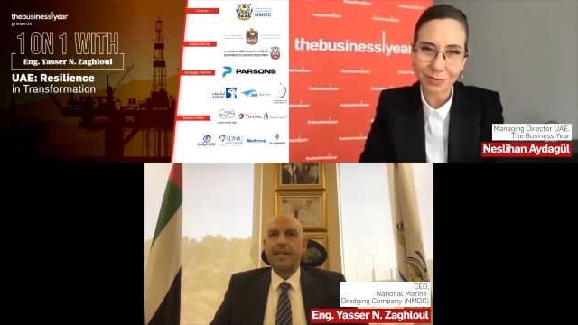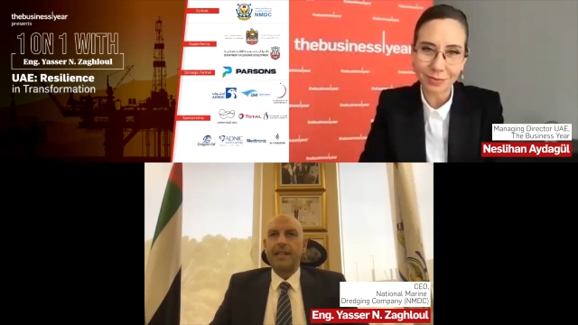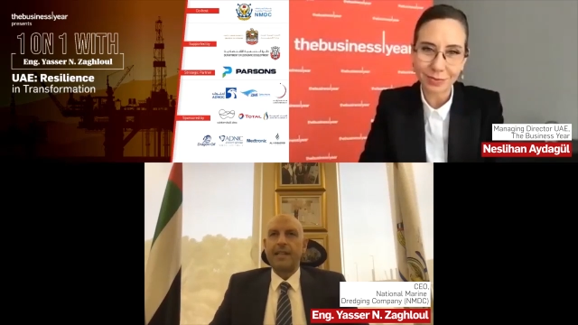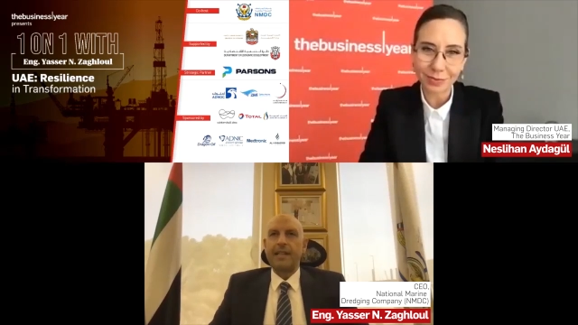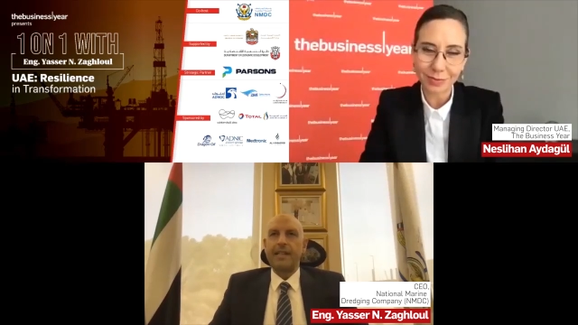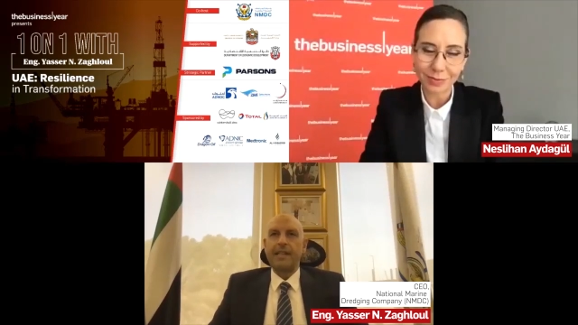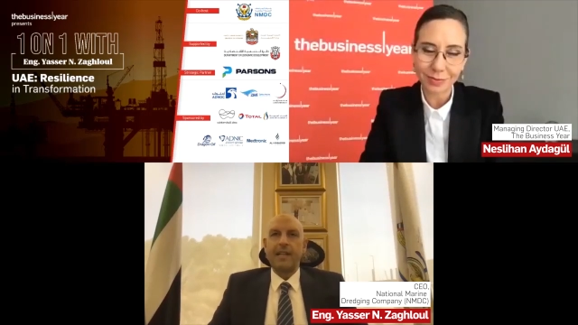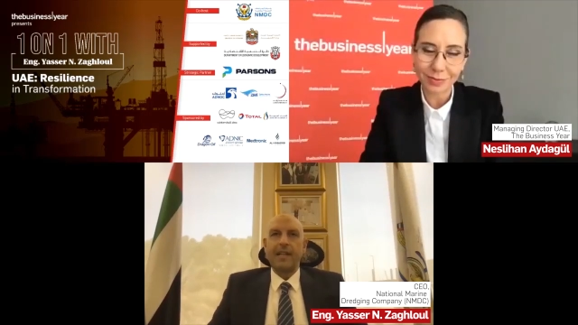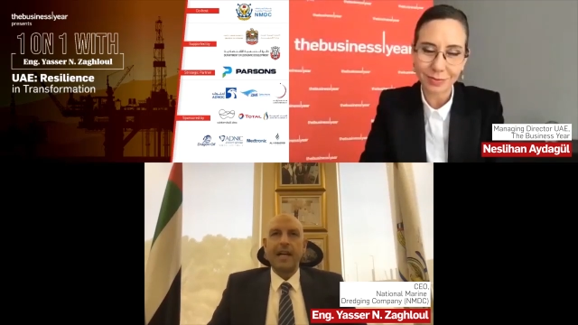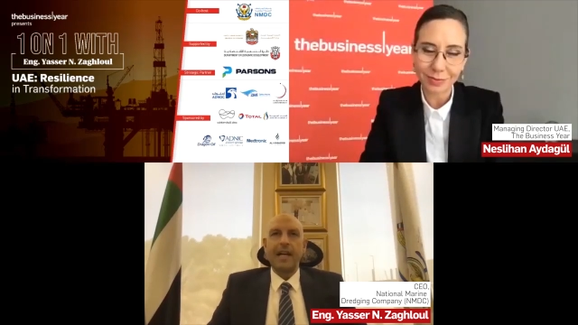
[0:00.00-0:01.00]
Speaker 1: Yeah,
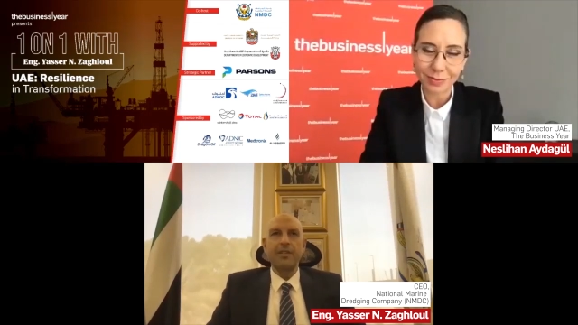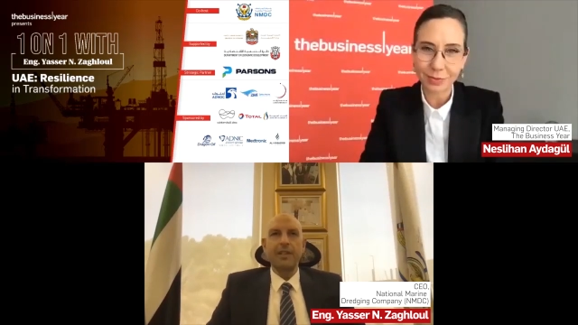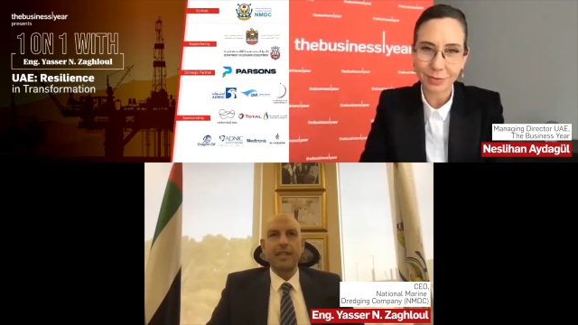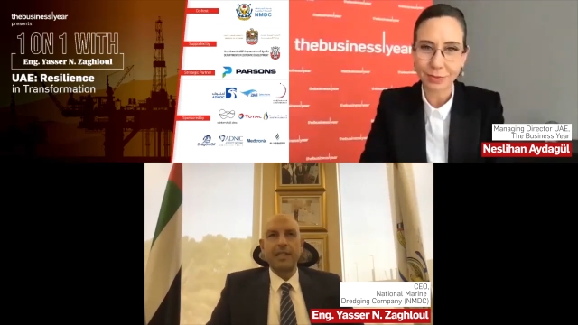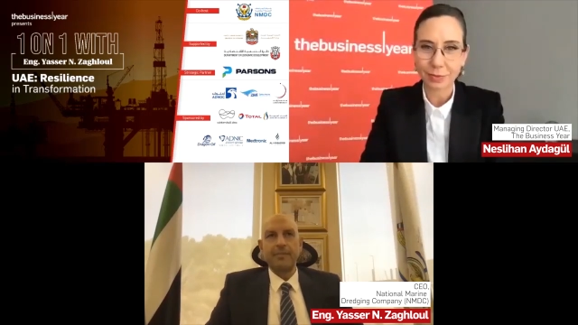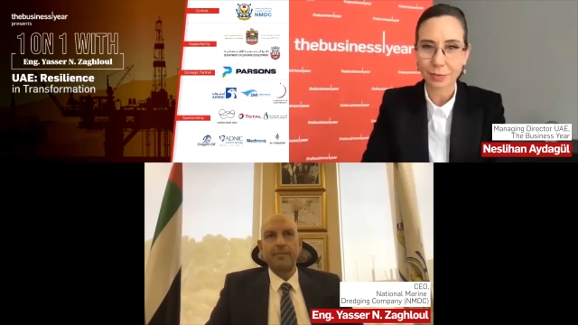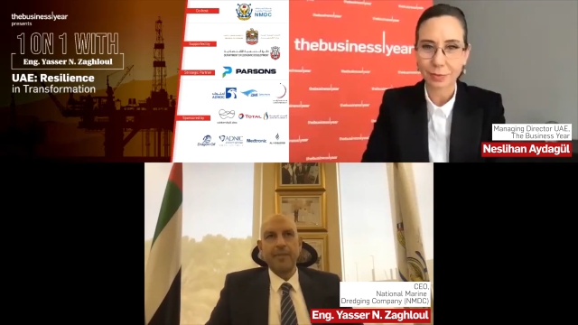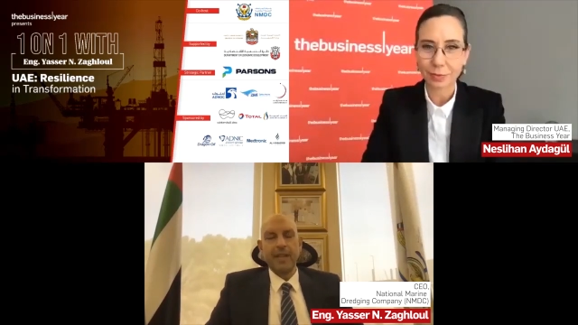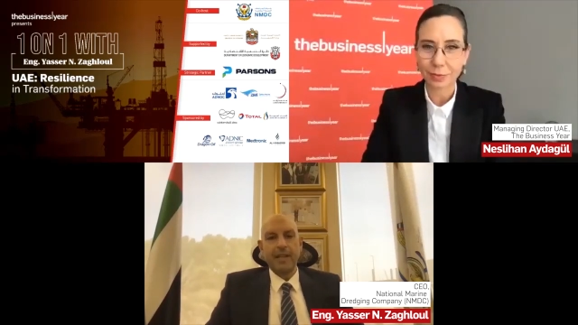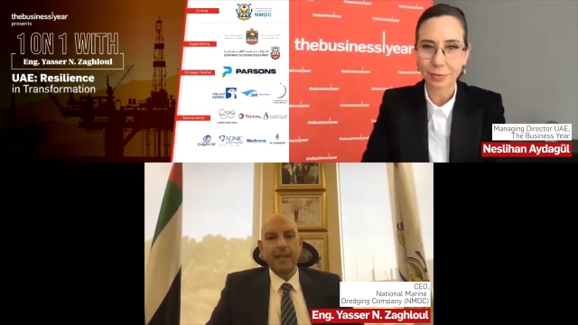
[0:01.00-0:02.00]
actually,
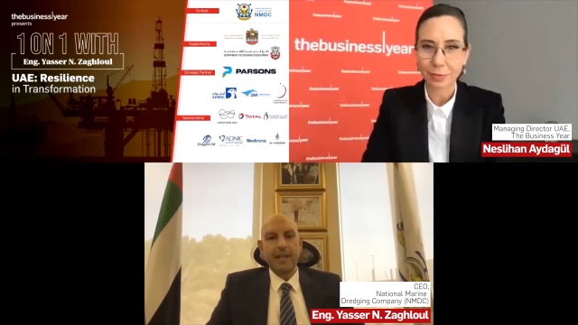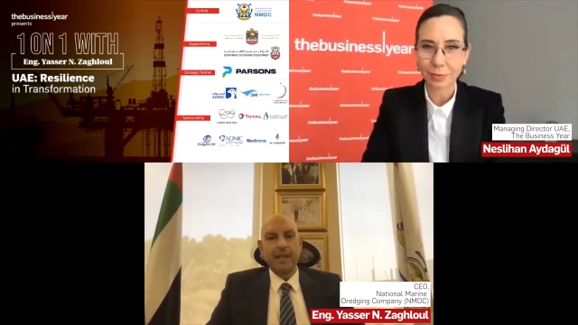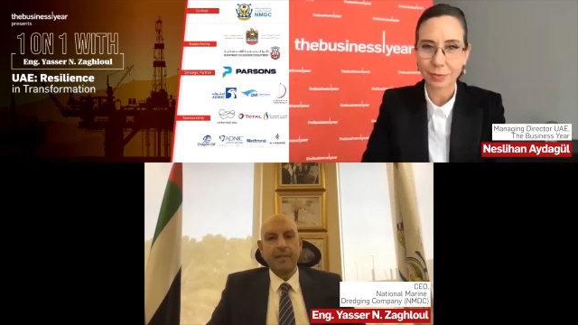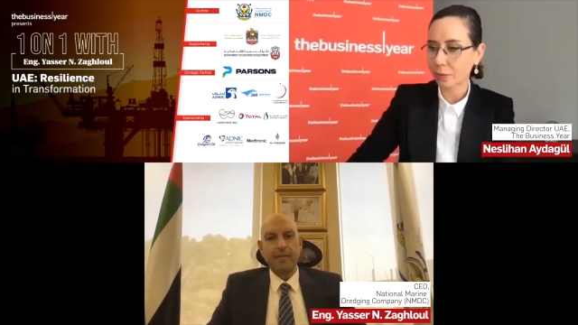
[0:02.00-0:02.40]
um, uh,